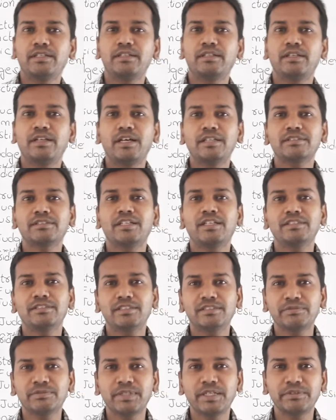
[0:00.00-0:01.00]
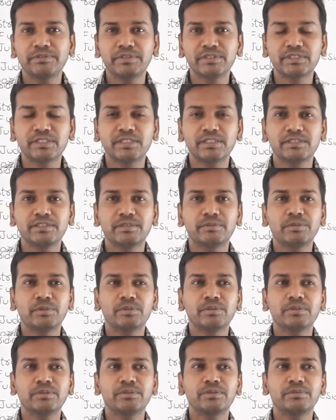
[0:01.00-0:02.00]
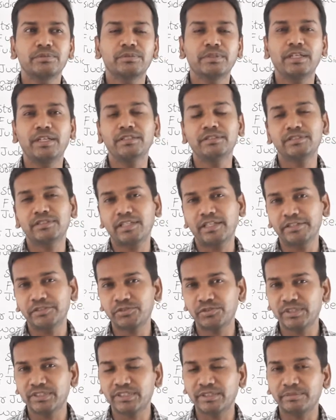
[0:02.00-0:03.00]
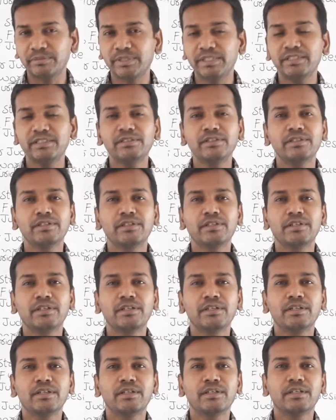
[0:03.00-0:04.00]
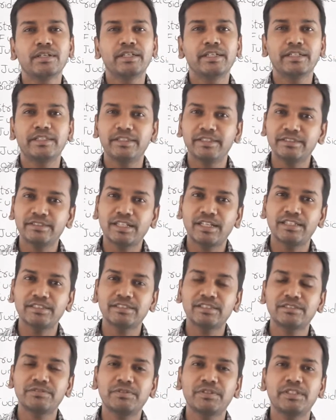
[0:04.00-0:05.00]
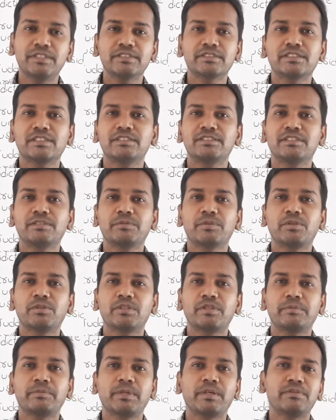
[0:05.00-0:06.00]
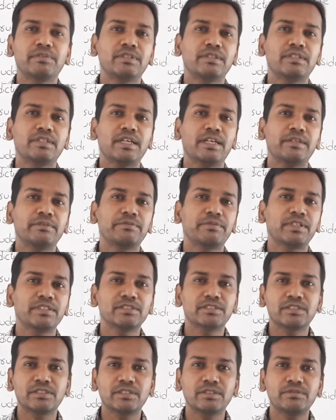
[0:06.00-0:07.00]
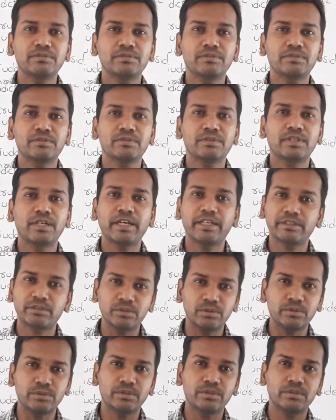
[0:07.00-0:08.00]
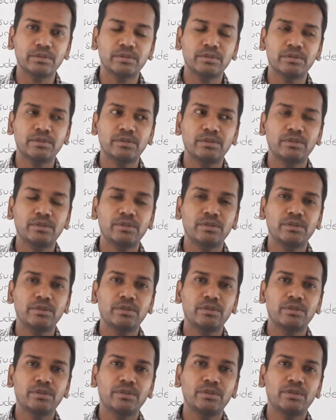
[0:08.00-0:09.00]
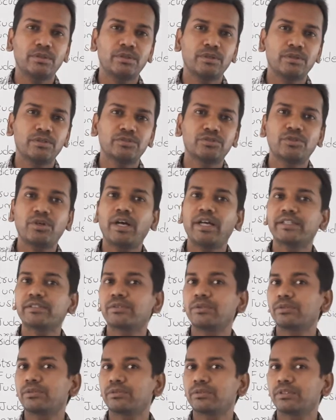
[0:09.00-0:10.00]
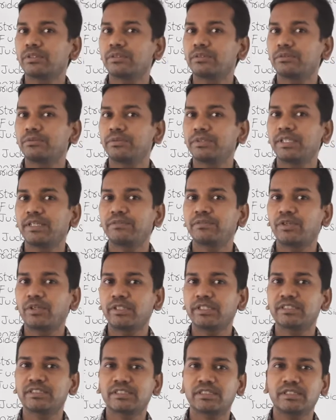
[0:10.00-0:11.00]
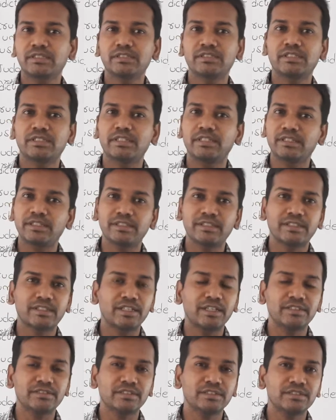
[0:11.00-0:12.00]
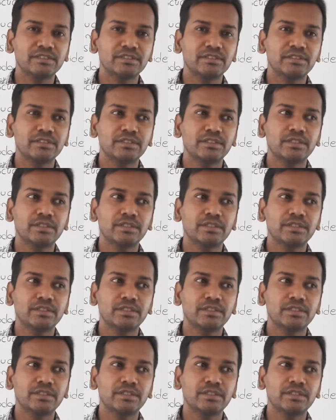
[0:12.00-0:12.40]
Last classes we have discussed about the Legislative Assembly. In these classes we discussed about the power and function of High Court. So High Court we have not discussed earlier classes.